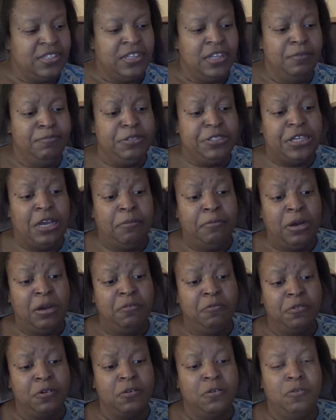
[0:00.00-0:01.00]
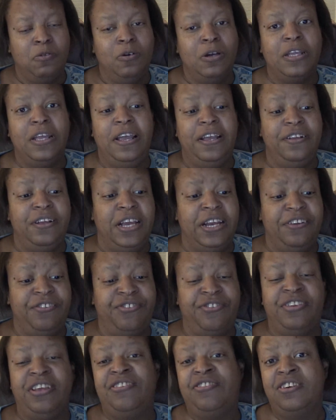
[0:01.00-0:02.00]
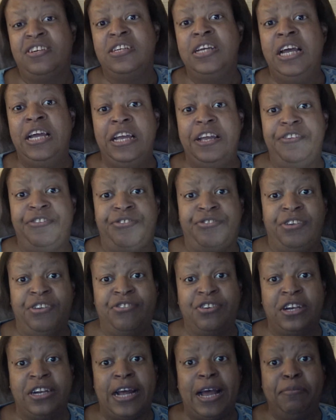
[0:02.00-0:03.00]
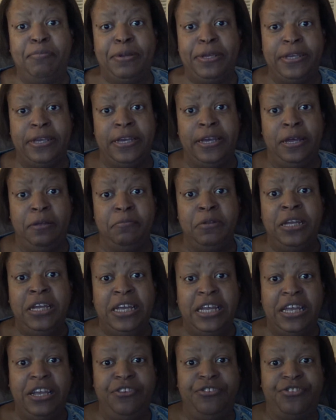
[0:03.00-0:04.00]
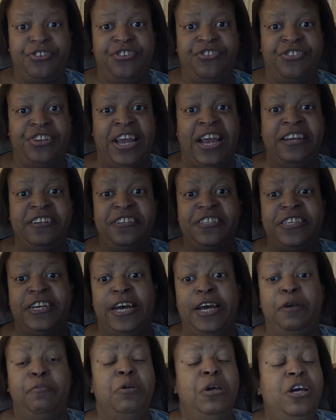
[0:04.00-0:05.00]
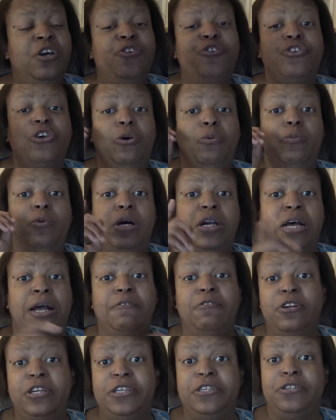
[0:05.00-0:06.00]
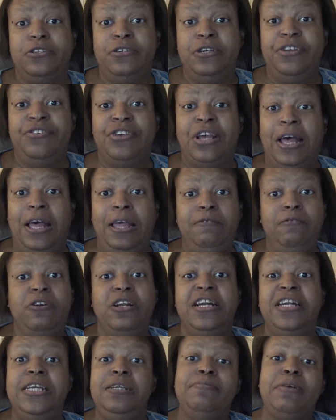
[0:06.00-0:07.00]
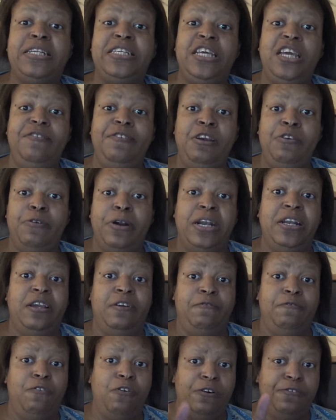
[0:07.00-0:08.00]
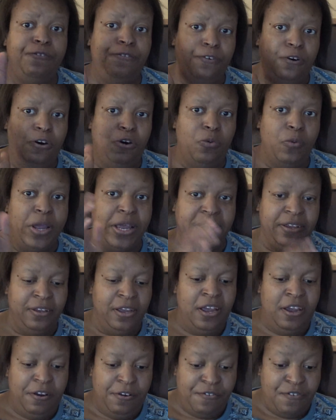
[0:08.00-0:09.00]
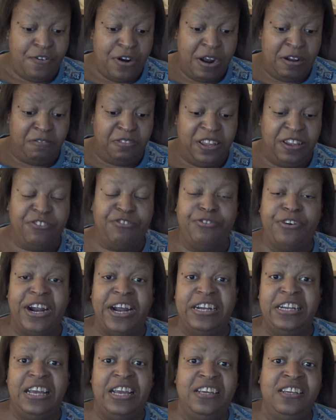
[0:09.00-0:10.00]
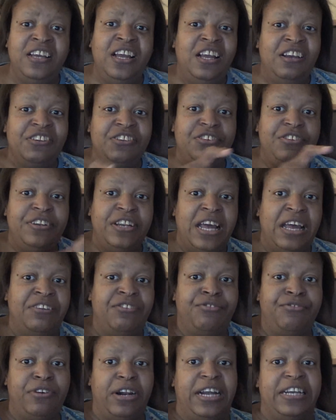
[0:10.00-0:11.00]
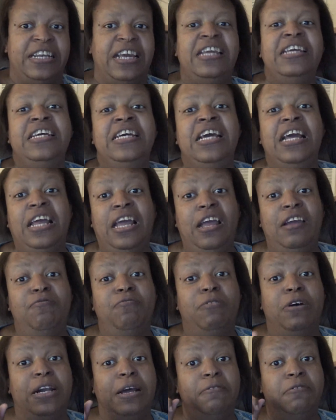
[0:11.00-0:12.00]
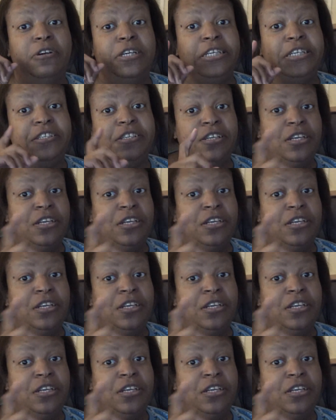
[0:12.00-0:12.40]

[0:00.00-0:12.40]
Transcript: let me check my, it's 6 o'clock p.m. Eastern Standard Time. So what I'm going to do is, I'm going to leave my TV running for a full week, from this Friday to next Friday. And what I'm going to